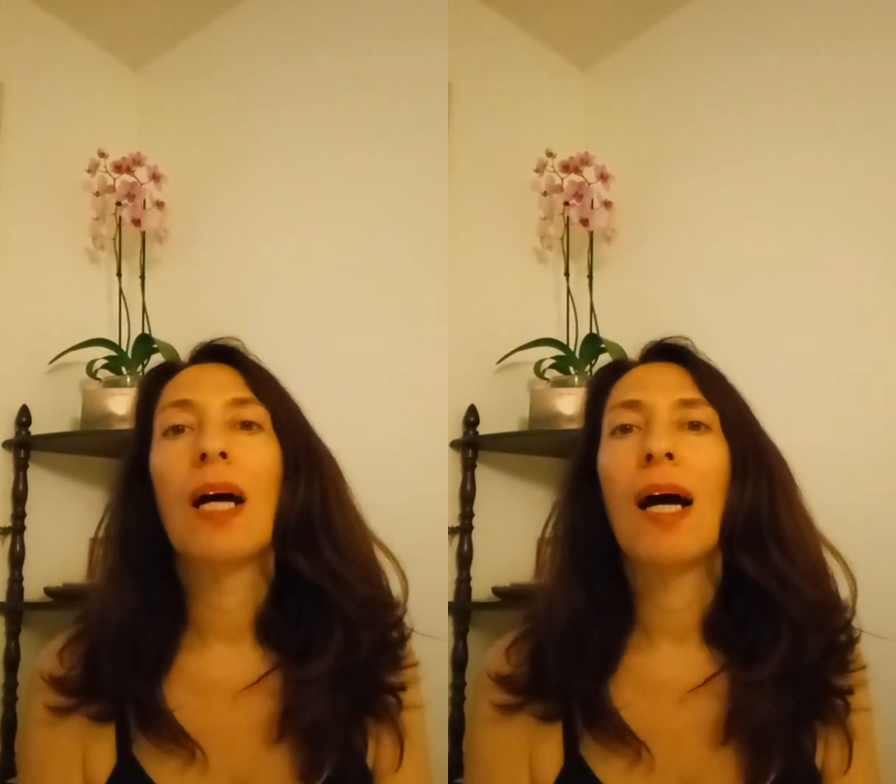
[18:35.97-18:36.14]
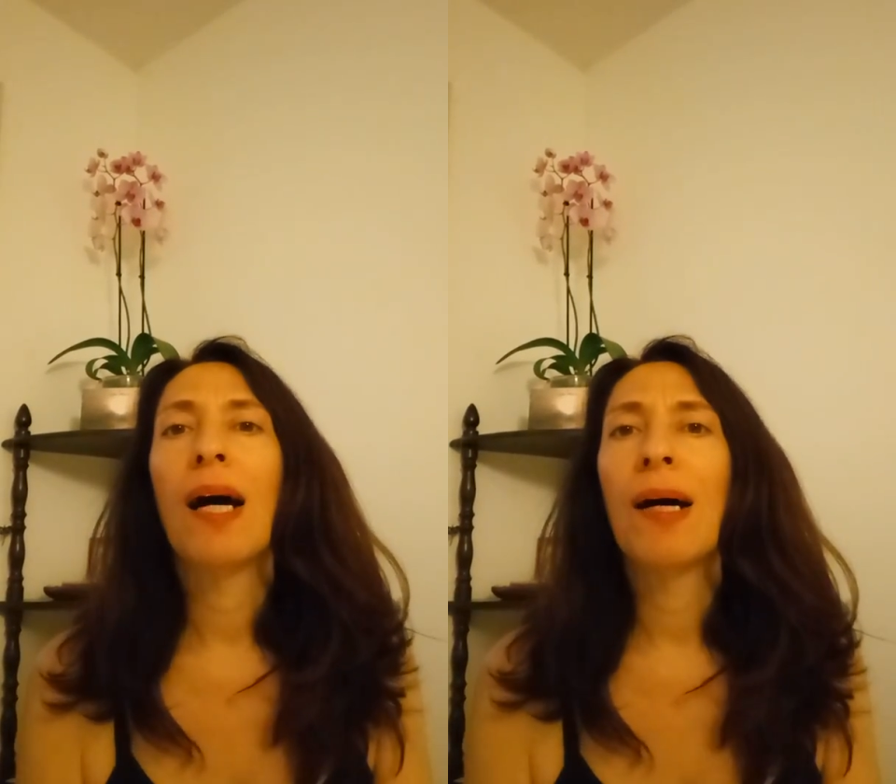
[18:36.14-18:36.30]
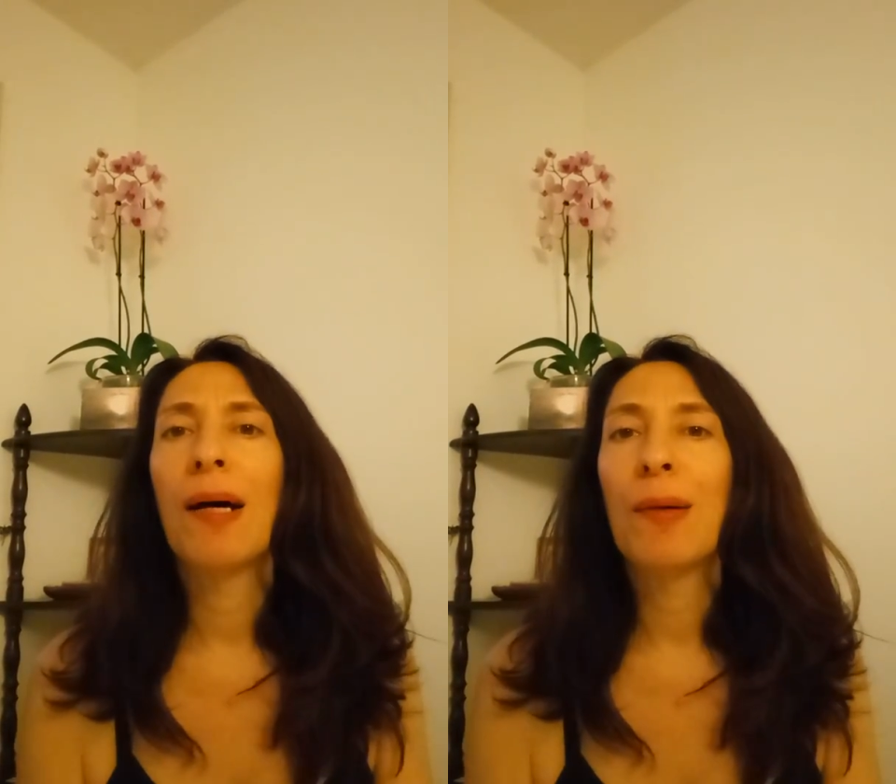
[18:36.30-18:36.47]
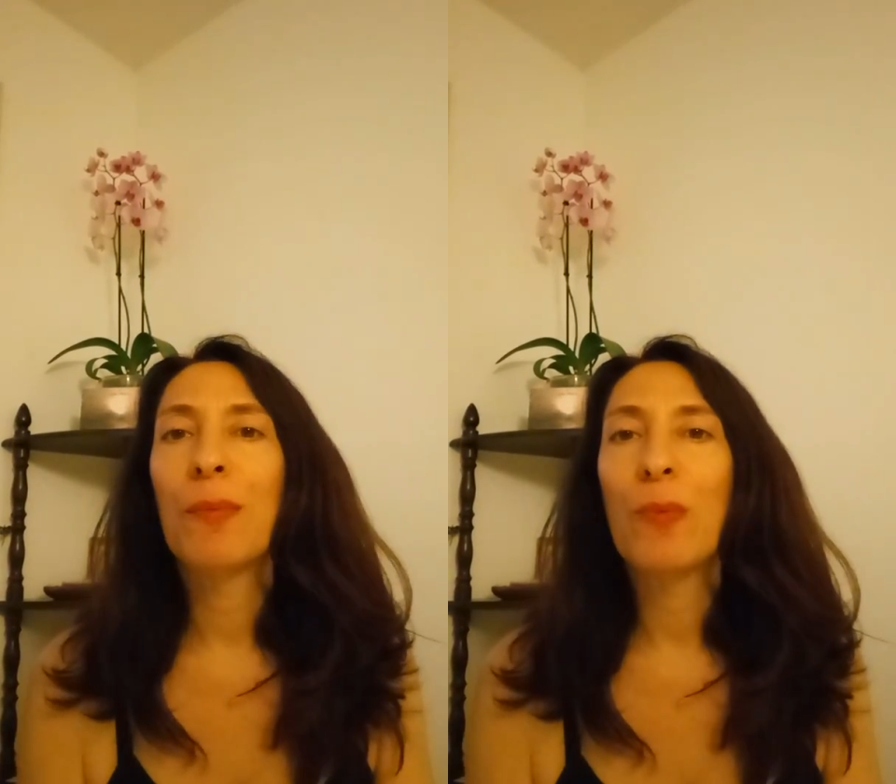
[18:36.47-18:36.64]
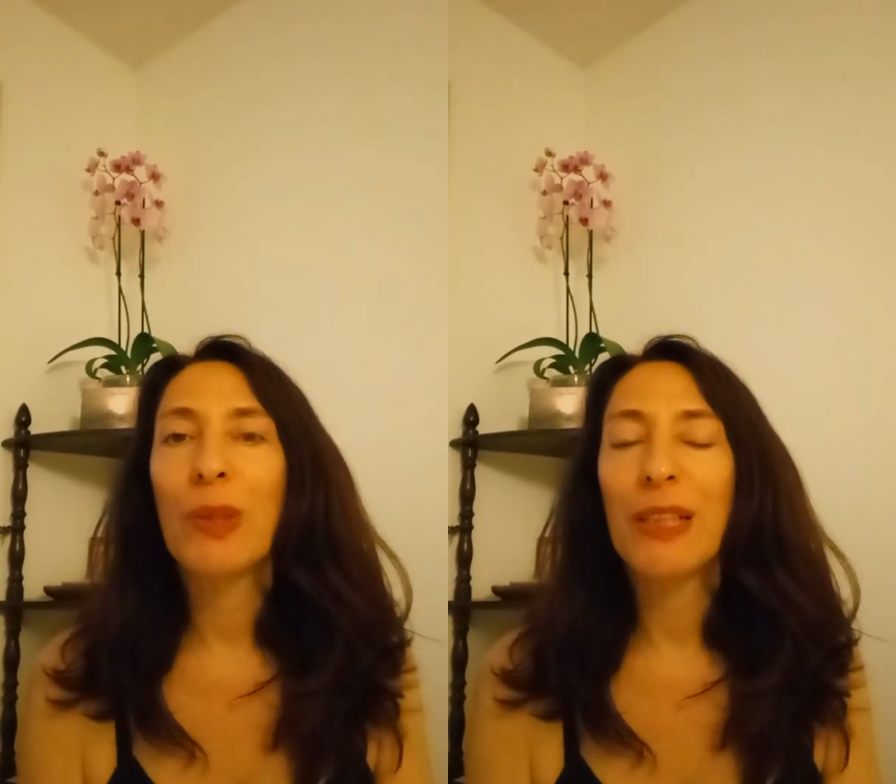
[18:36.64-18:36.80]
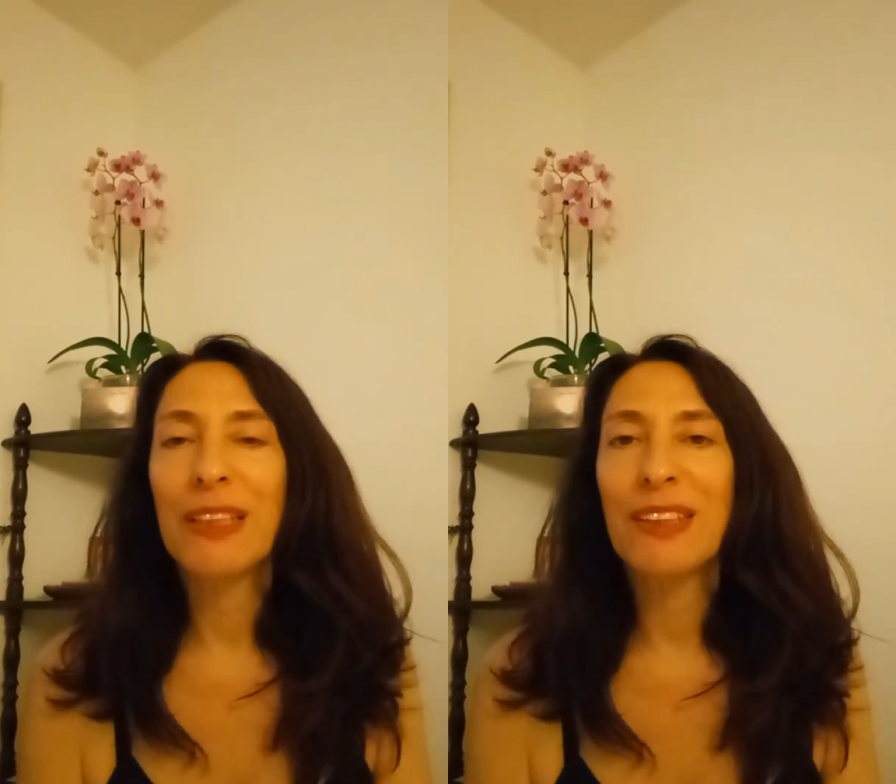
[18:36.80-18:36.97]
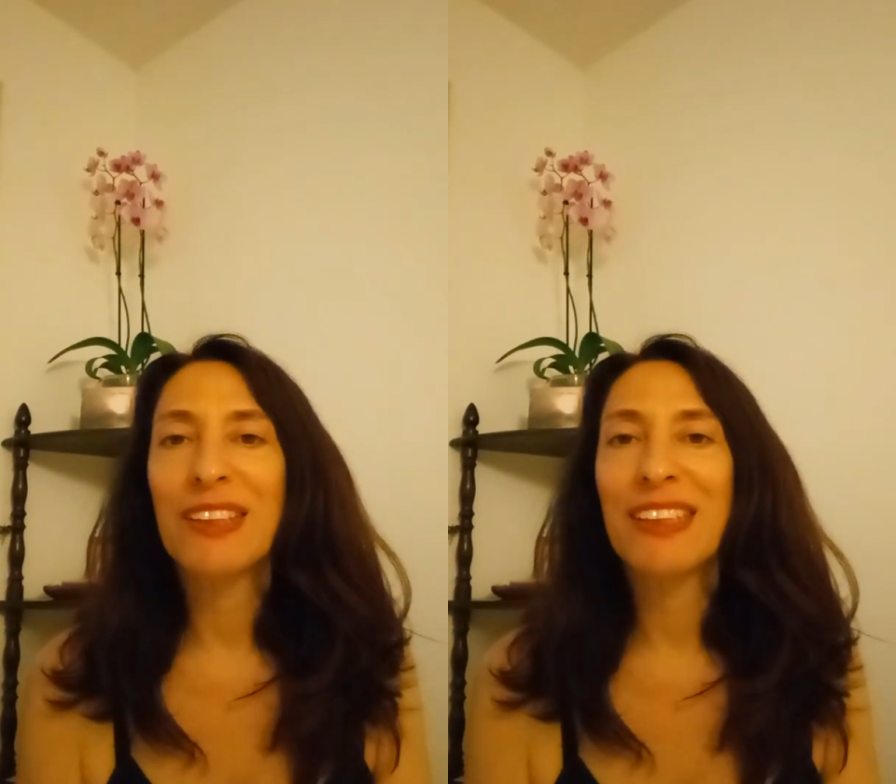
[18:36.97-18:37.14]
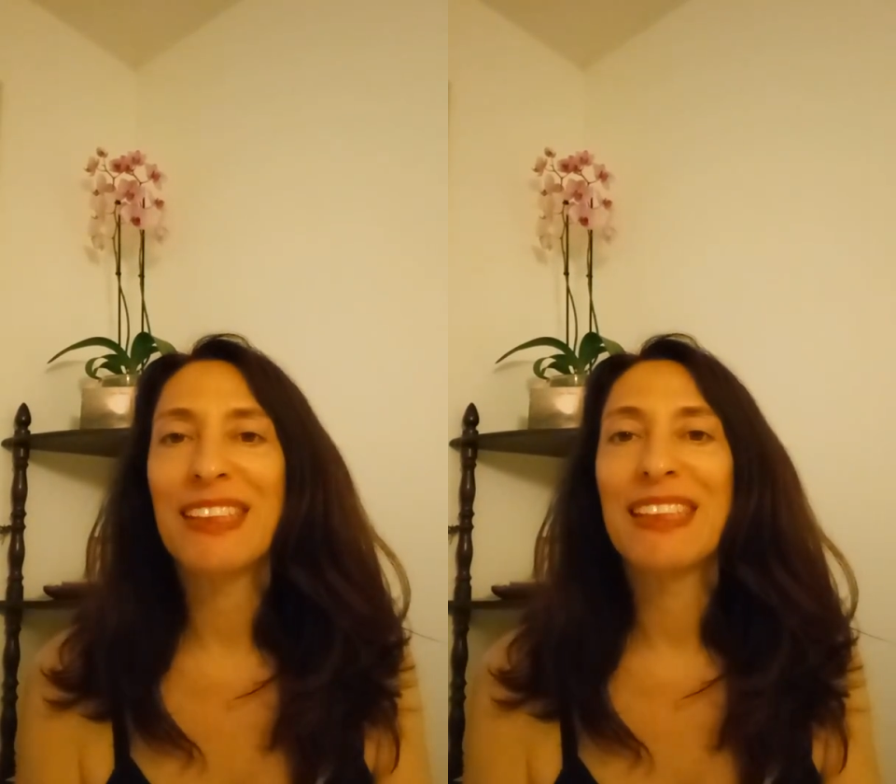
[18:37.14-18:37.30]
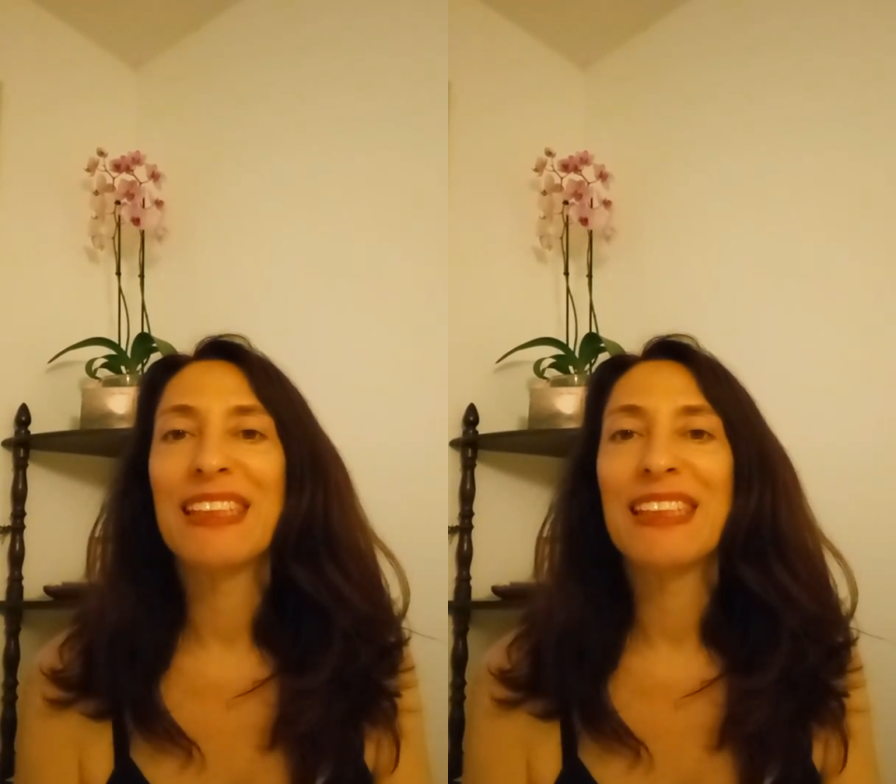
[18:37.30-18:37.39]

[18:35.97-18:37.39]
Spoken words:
What else?